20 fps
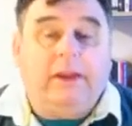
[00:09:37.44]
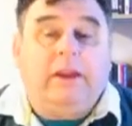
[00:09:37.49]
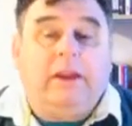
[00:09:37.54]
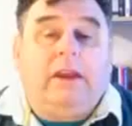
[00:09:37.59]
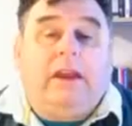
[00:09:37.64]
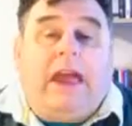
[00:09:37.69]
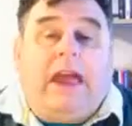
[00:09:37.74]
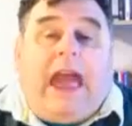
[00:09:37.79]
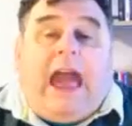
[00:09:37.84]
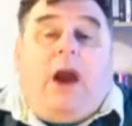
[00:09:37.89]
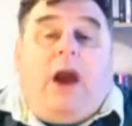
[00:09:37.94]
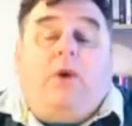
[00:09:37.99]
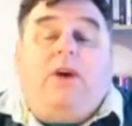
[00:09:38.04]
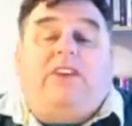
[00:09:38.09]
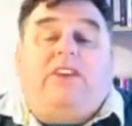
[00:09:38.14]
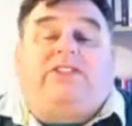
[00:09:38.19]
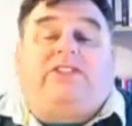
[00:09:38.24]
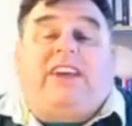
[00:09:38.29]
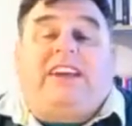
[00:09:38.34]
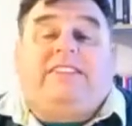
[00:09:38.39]
how his
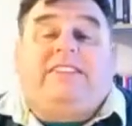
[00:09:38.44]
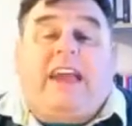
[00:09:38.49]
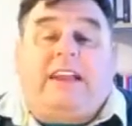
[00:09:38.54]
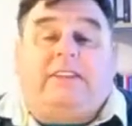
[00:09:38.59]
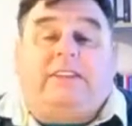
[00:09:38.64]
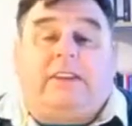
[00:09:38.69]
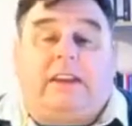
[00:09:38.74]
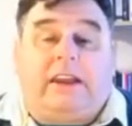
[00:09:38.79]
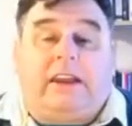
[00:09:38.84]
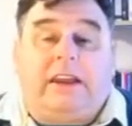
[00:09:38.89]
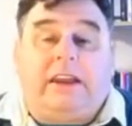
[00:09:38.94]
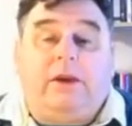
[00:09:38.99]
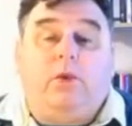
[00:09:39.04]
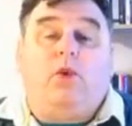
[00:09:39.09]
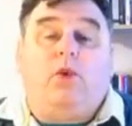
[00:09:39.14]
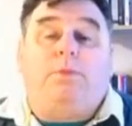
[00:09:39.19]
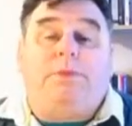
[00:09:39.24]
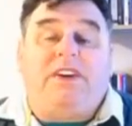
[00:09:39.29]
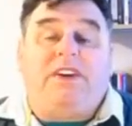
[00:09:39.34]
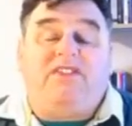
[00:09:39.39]
identity will
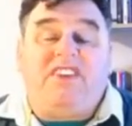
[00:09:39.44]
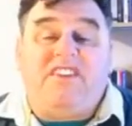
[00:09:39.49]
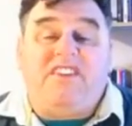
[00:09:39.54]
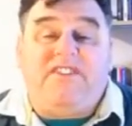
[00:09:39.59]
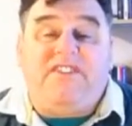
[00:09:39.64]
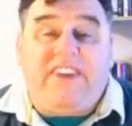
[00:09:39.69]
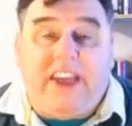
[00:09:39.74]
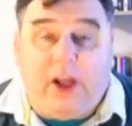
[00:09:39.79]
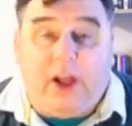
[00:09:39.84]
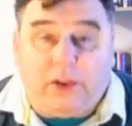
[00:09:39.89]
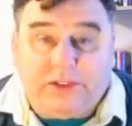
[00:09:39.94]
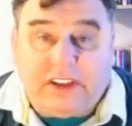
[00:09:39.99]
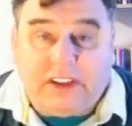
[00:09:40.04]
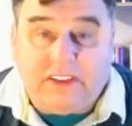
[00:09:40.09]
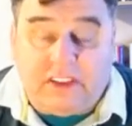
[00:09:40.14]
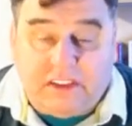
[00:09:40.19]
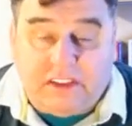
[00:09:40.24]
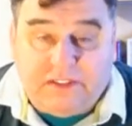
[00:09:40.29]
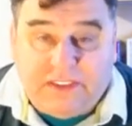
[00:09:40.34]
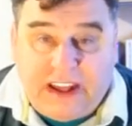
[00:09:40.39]
be revealed to the
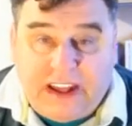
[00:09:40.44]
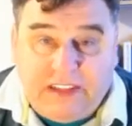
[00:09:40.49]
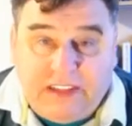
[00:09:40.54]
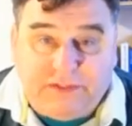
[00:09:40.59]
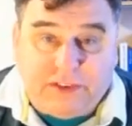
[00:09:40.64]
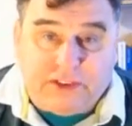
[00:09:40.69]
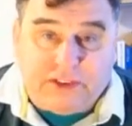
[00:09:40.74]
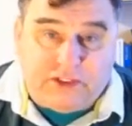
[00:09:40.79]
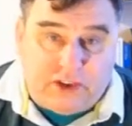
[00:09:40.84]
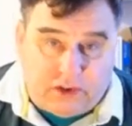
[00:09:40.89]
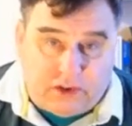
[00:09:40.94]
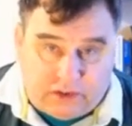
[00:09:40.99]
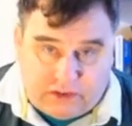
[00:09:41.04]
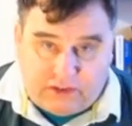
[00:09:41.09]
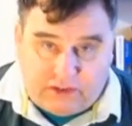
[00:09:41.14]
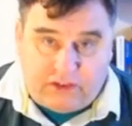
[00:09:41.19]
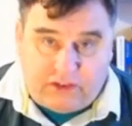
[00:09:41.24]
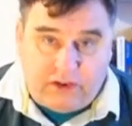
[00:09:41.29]
faithful church.